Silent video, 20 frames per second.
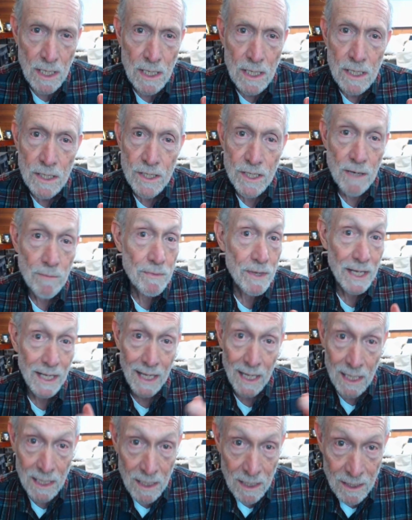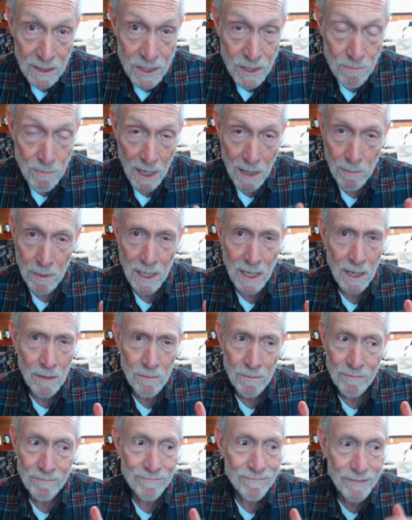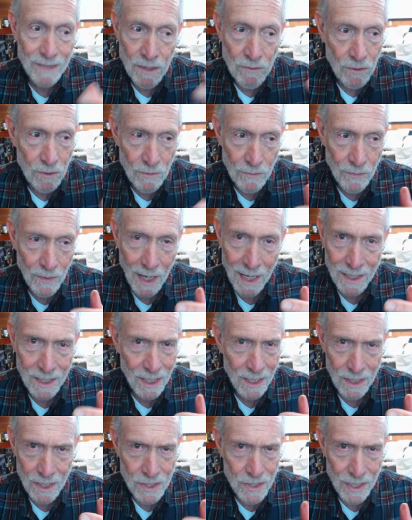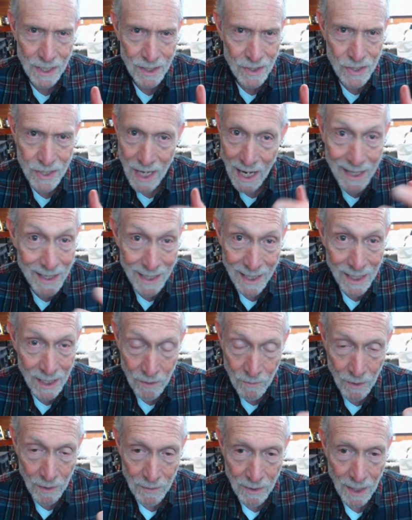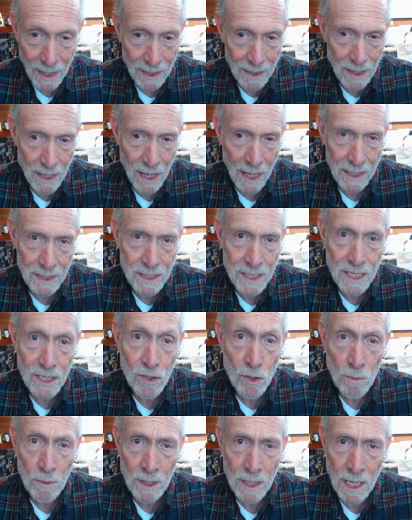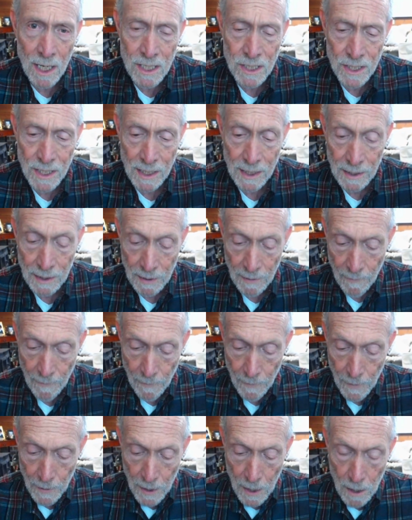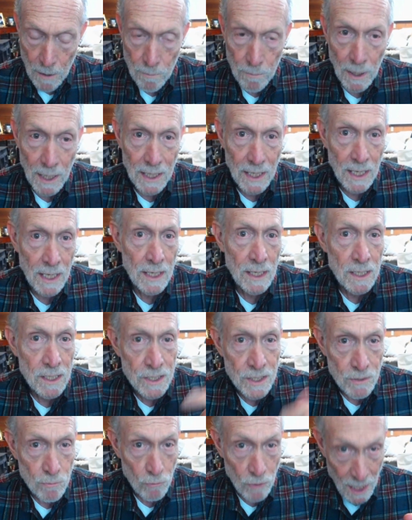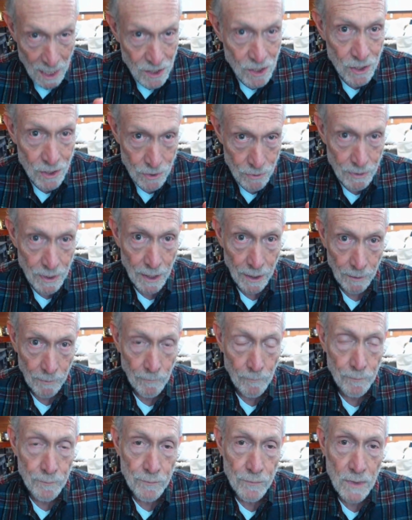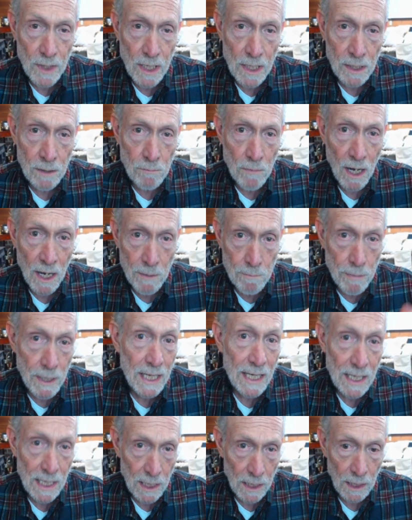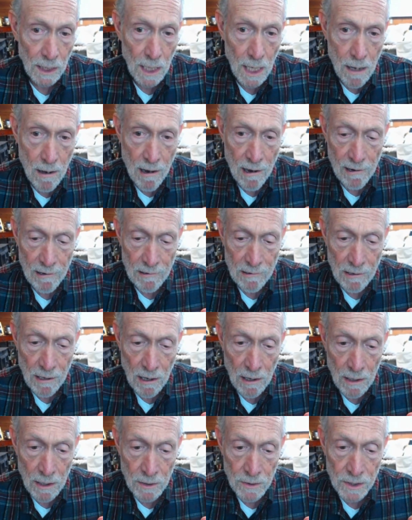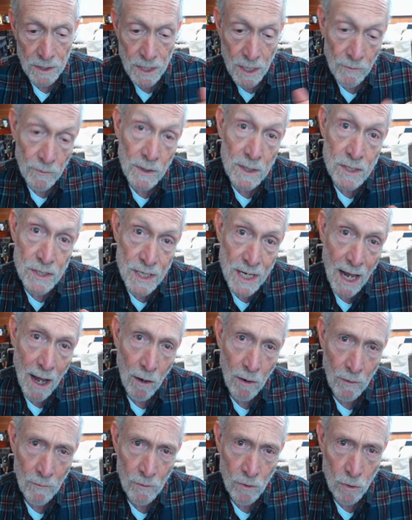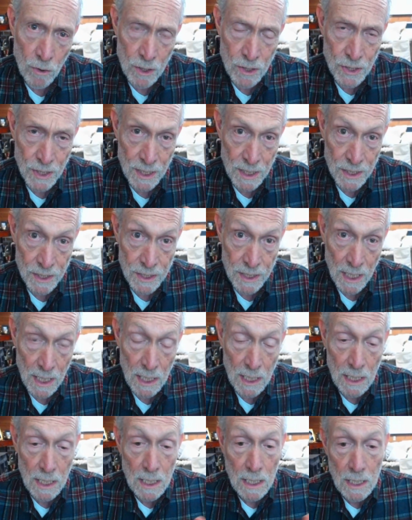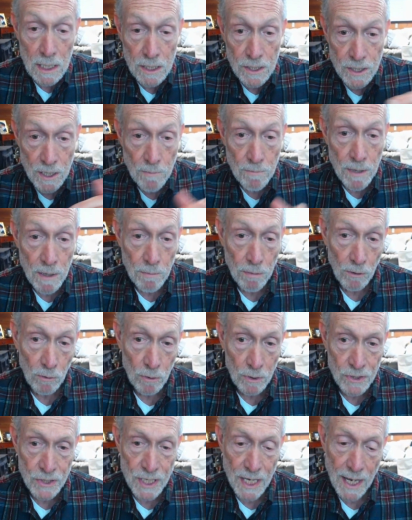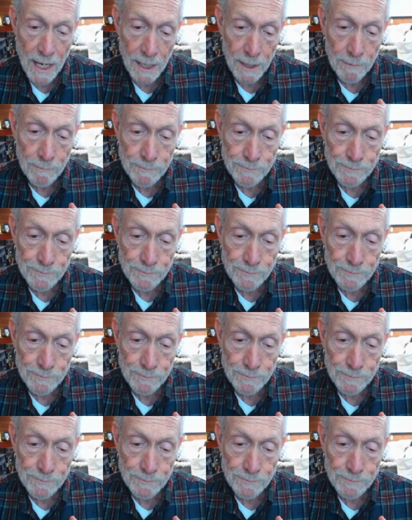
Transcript: something else. Maybe I'm even finding this exciting if I've gotten that dehumanized. But it is registering in my being. And uh, the difference now, of course, is some people would say